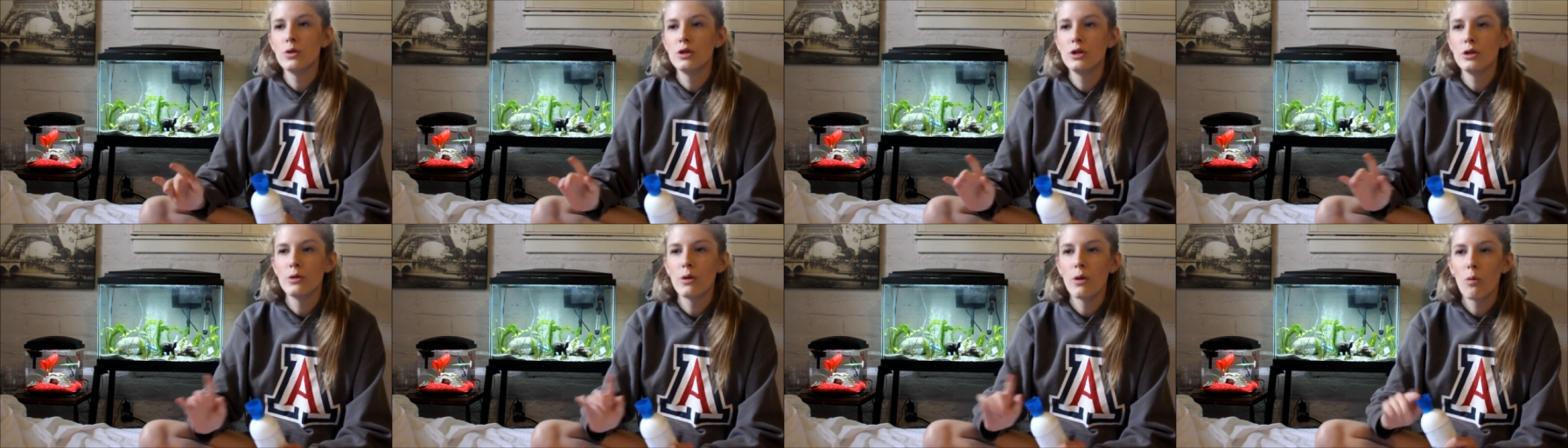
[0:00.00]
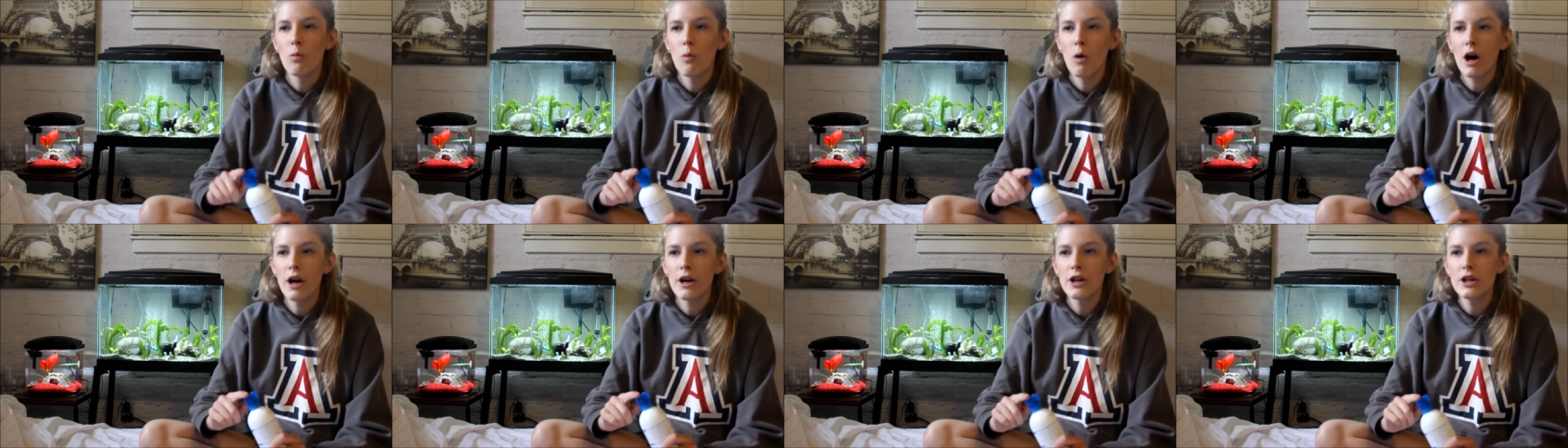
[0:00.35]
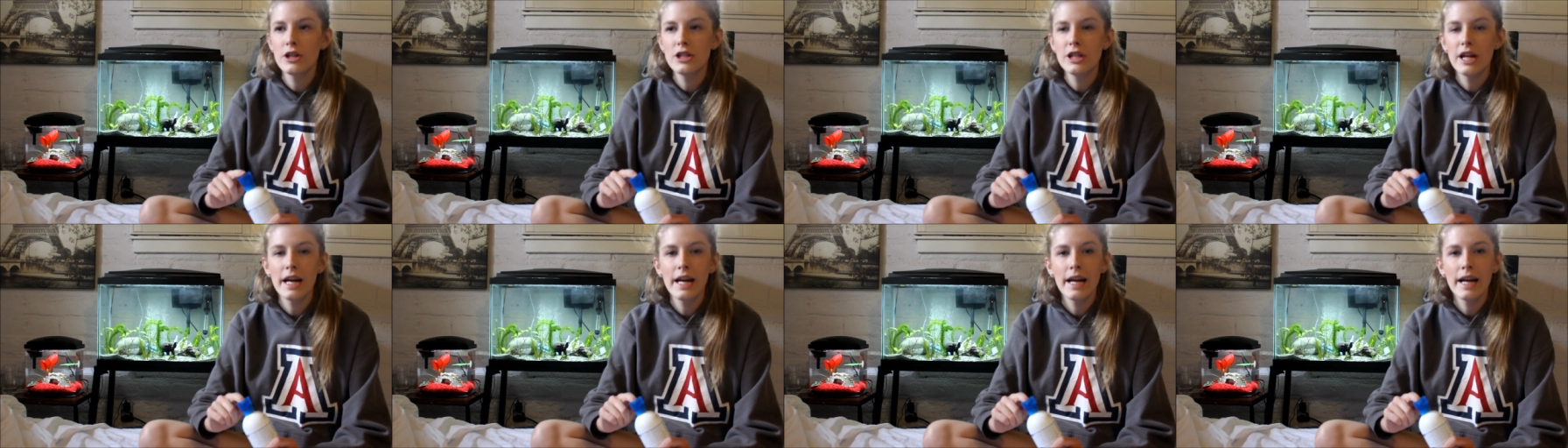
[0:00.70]
do a water
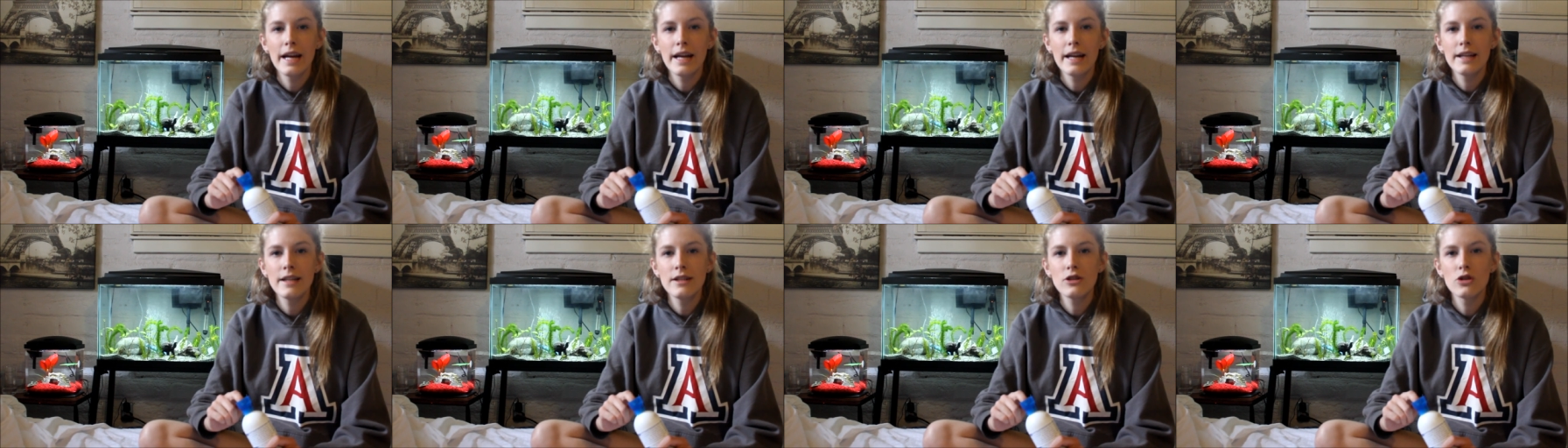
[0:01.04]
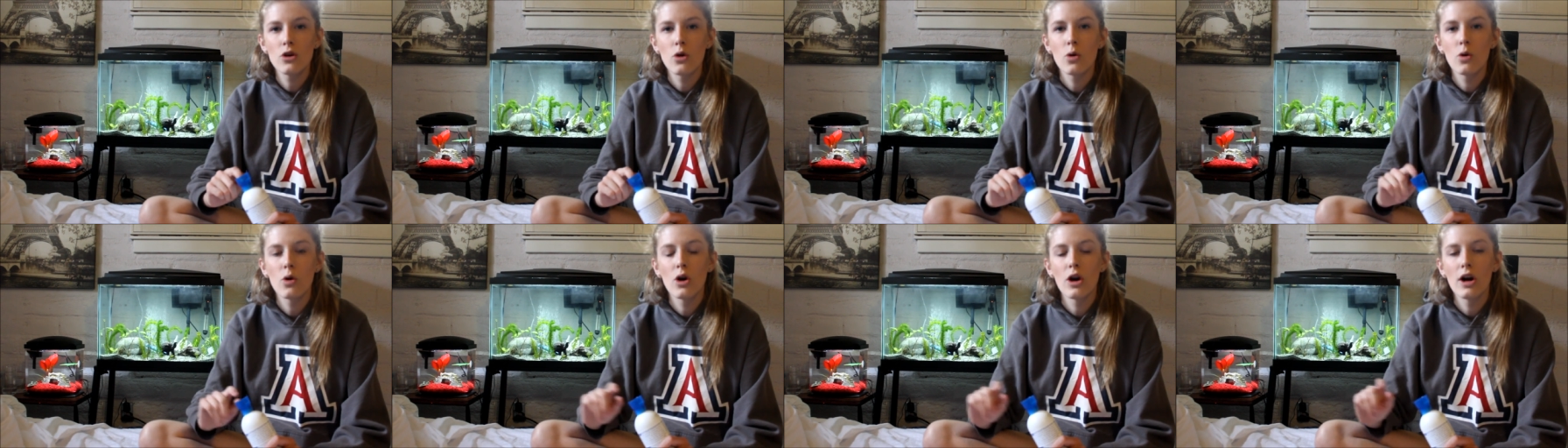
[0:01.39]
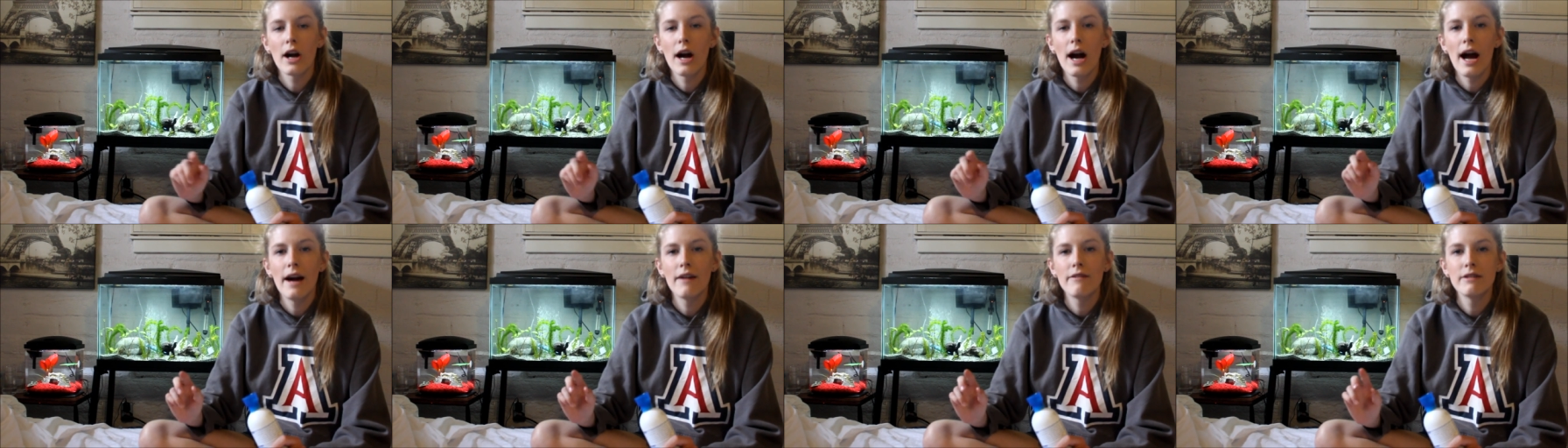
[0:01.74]
change
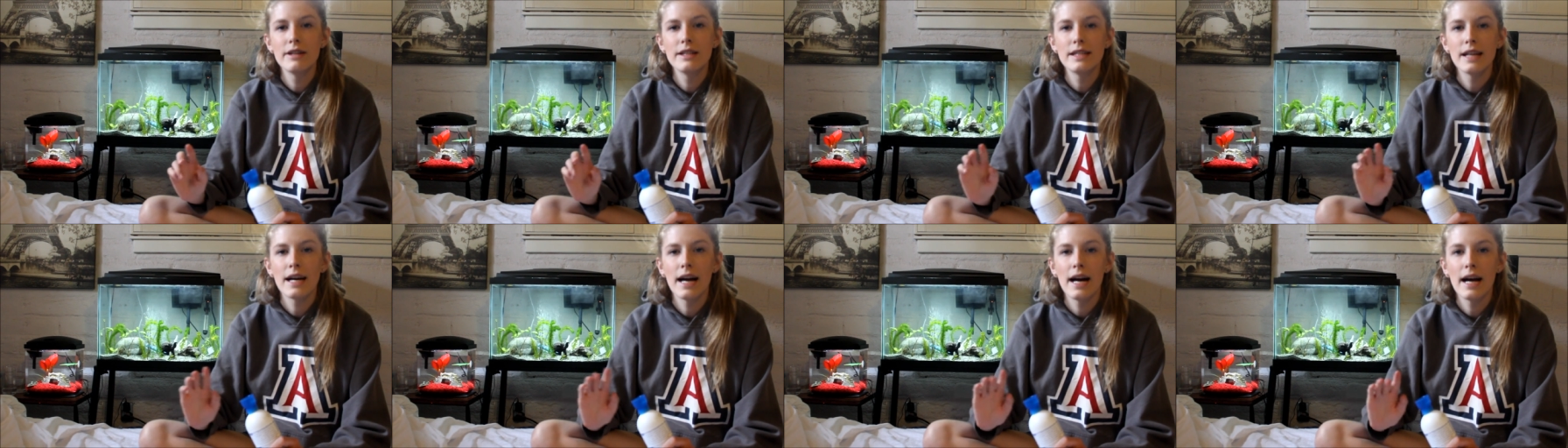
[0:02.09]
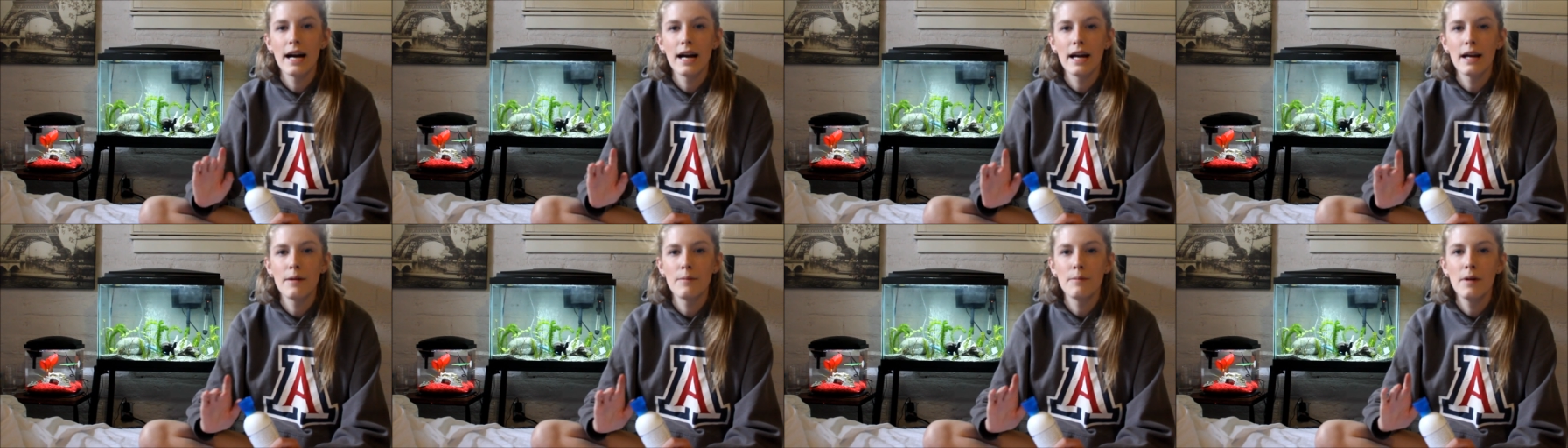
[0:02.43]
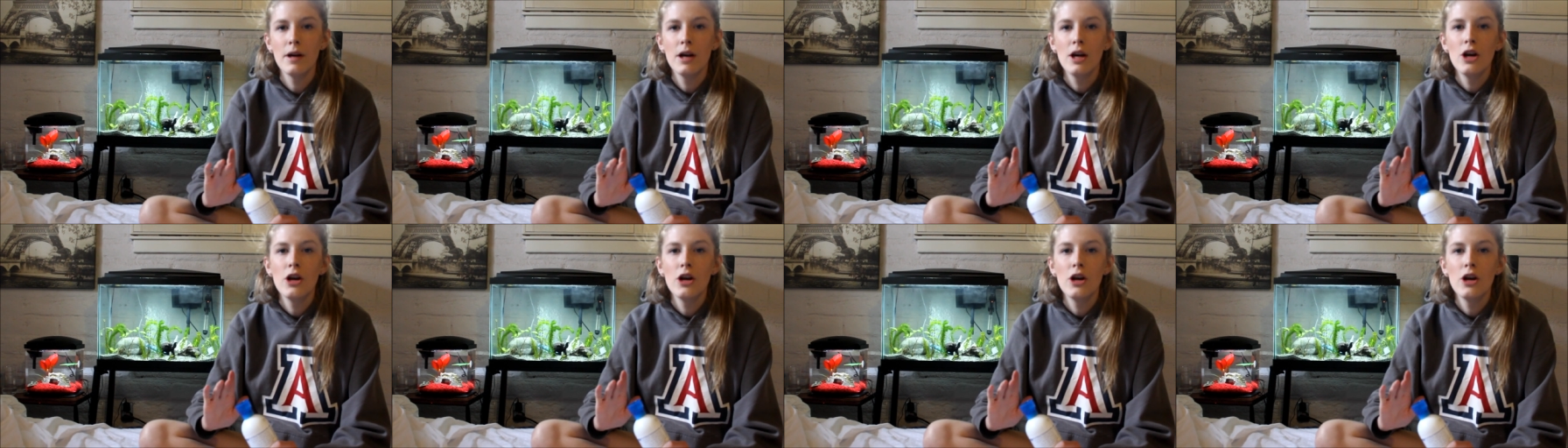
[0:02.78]
or every time